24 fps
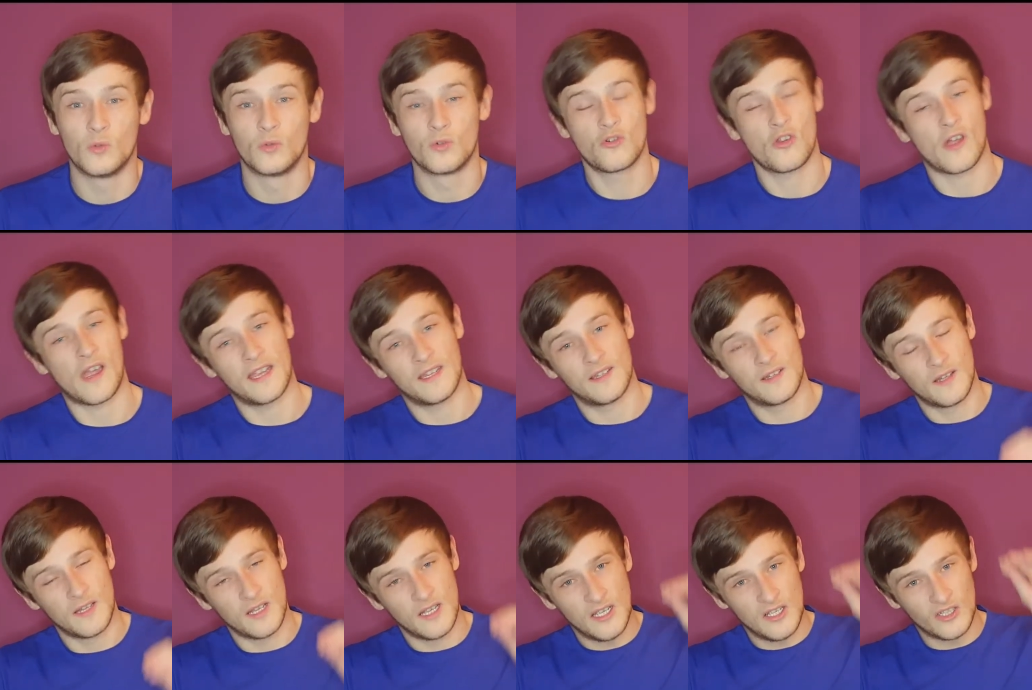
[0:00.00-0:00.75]
try and
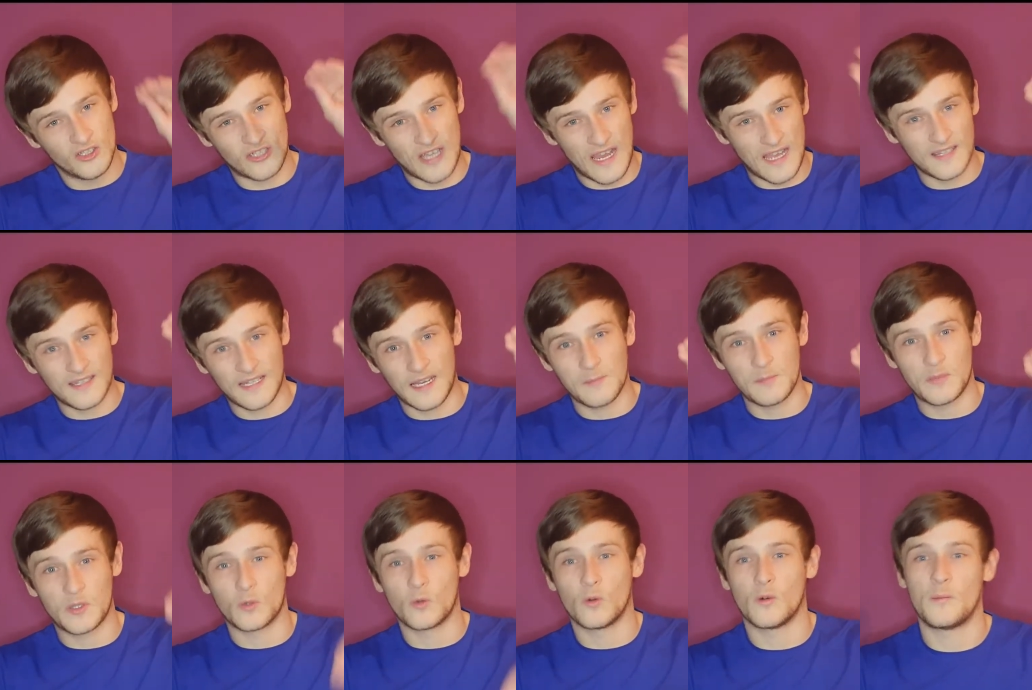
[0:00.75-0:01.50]
set a
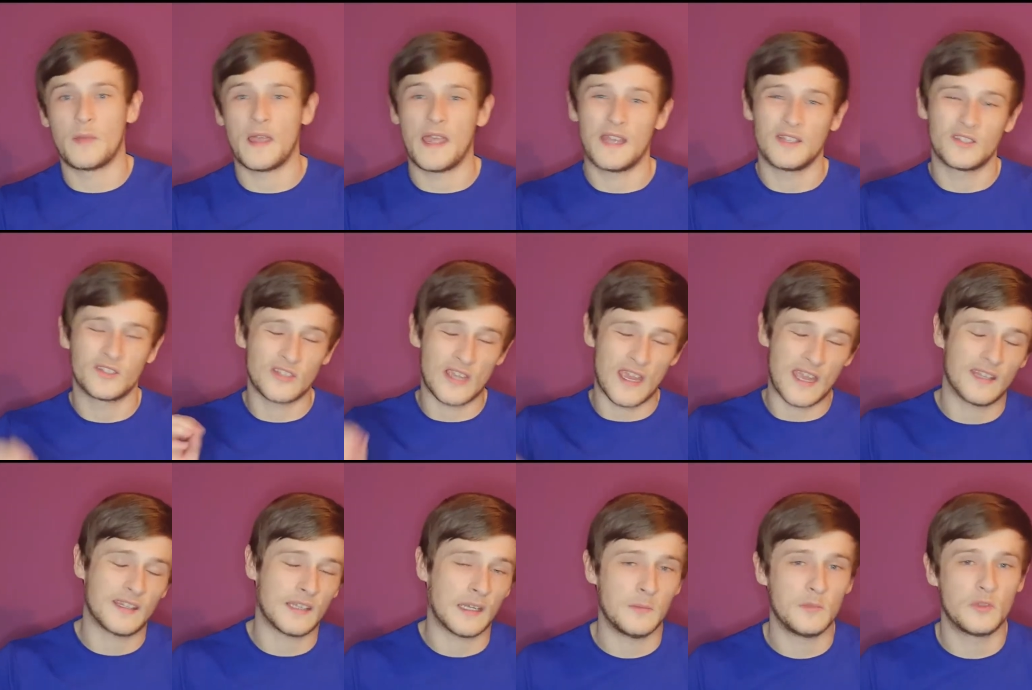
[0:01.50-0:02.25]
time to go to bed, set
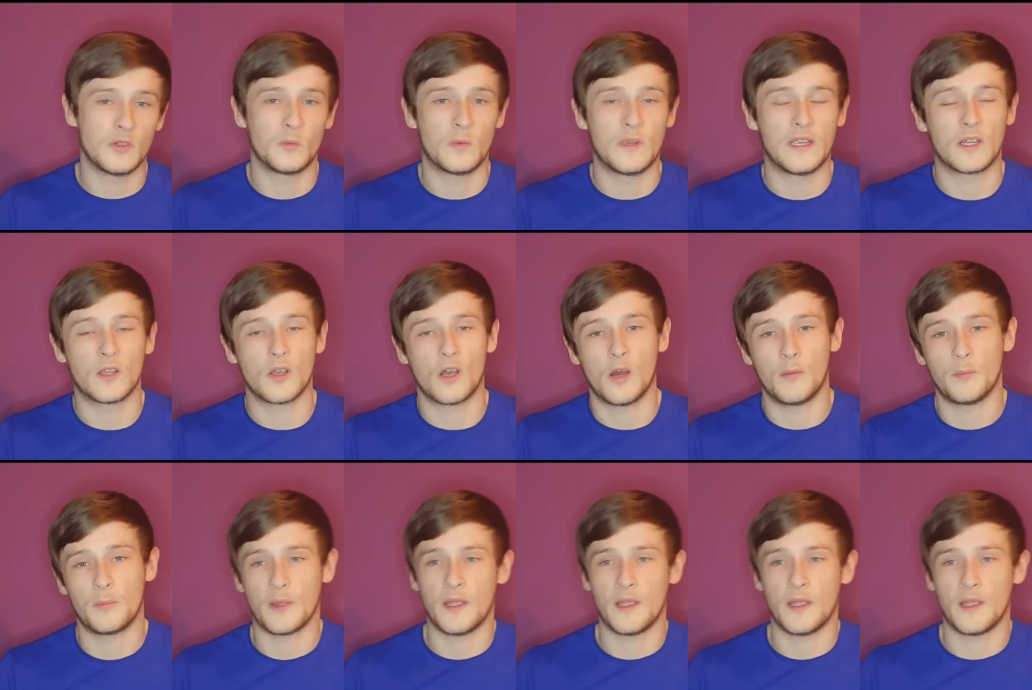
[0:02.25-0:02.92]
a time to wake up,